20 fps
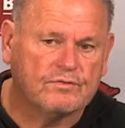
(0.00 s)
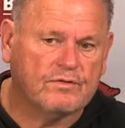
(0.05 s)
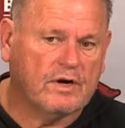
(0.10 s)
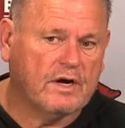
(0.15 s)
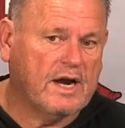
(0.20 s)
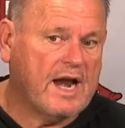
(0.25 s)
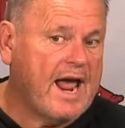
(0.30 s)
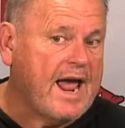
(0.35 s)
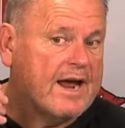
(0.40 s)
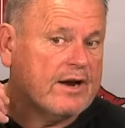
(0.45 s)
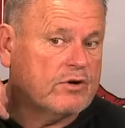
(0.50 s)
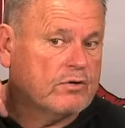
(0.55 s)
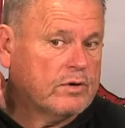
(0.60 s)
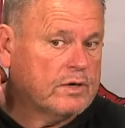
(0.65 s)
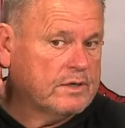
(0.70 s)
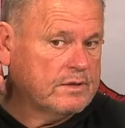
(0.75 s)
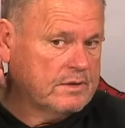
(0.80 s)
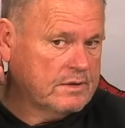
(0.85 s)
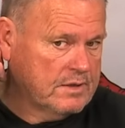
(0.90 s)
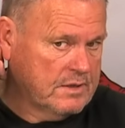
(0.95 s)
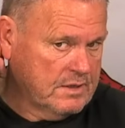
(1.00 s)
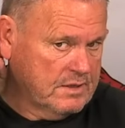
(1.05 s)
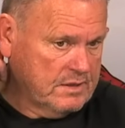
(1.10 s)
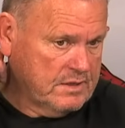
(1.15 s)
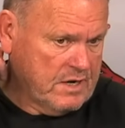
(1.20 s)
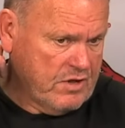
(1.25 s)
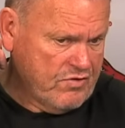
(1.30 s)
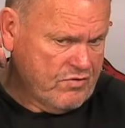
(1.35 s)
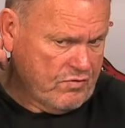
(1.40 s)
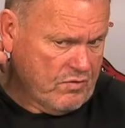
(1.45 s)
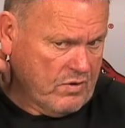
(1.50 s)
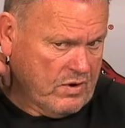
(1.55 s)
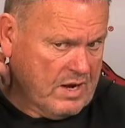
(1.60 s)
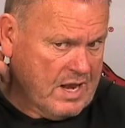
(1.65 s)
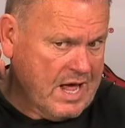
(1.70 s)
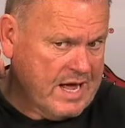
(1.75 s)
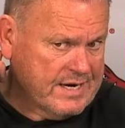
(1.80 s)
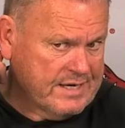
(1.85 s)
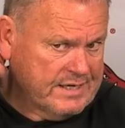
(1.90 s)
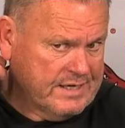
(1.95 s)
very accurate. Doesn't throw a
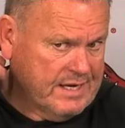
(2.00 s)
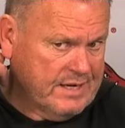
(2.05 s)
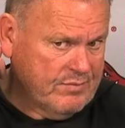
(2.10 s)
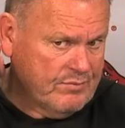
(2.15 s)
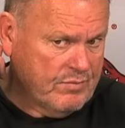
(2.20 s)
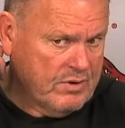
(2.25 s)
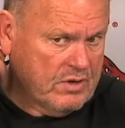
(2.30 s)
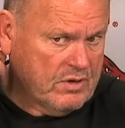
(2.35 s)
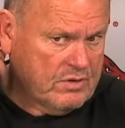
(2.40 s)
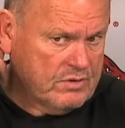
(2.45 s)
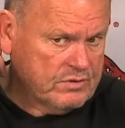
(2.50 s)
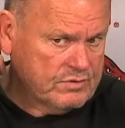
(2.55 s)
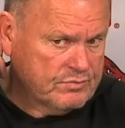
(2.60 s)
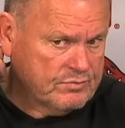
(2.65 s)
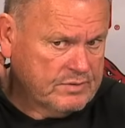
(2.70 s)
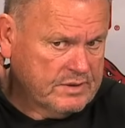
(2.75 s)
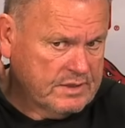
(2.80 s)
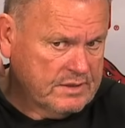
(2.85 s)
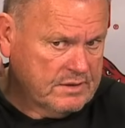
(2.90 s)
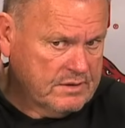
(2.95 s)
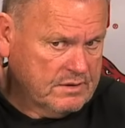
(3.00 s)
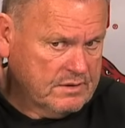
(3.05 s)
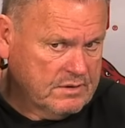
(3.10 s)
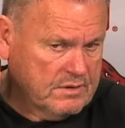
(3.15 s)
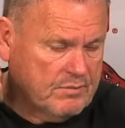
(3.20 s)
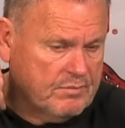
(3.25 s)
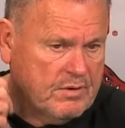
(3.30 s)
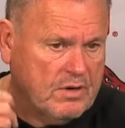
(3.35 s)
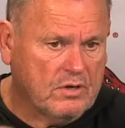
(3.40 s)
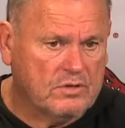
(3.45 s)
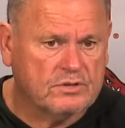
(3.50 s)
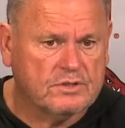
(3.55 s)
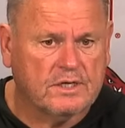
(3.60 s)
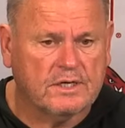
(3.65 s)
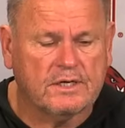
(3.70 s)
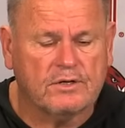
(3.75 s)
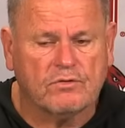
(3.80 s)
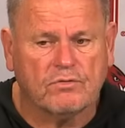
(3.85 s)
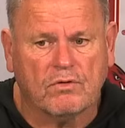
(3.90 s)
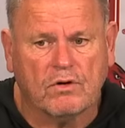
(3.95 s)
lot of deep balls, but the balls that
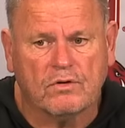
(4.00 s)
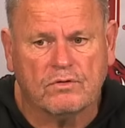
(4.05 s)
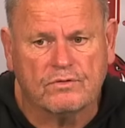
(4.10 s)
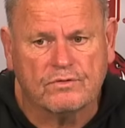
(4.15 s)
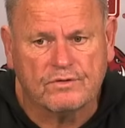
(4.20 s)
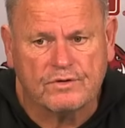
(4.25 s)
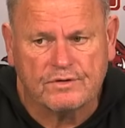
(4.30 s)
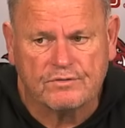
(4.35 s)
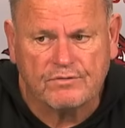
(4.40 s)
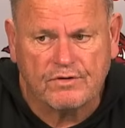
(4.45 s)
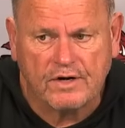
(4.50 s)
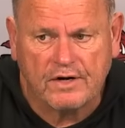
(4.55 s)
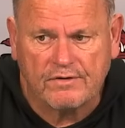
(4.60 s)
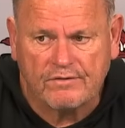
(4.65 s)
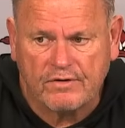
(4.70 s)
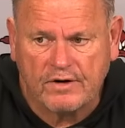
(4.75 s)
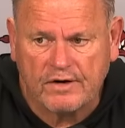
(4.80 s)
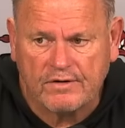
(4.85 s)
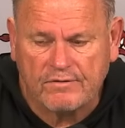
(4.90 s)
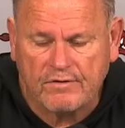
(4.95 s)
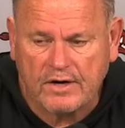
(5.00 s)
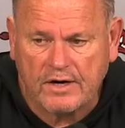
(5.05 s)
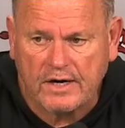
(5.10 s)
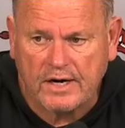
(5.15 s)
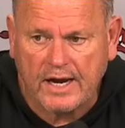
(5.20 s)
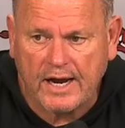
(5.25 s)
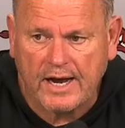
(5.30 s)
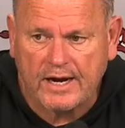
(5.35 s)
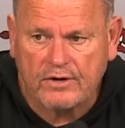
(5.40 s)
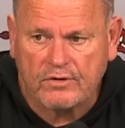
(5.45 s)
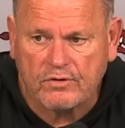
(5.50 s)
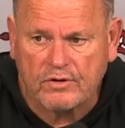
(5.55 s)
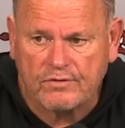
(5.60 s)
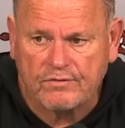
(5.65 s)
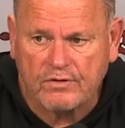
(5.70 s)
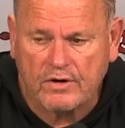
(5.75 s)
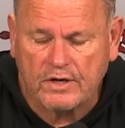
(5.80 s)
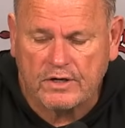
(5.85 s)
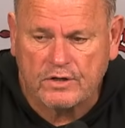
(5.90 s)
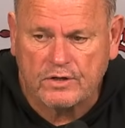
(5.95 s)
he throws, he's very, very, very accurate.
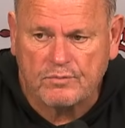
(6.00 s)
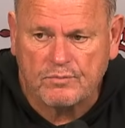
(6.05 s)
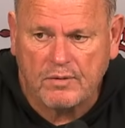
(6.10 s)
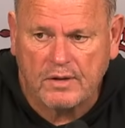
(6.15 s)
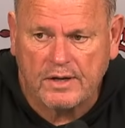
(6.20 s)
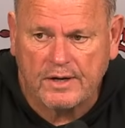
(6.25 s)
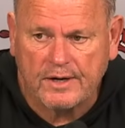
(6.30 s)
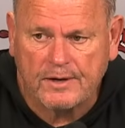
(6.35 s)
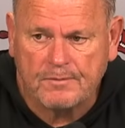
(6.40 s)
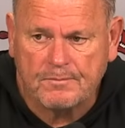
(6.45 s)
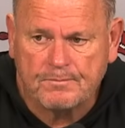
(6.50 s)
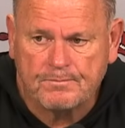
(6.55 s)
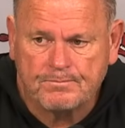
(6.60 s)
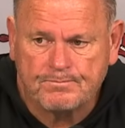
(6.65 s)
Very good player.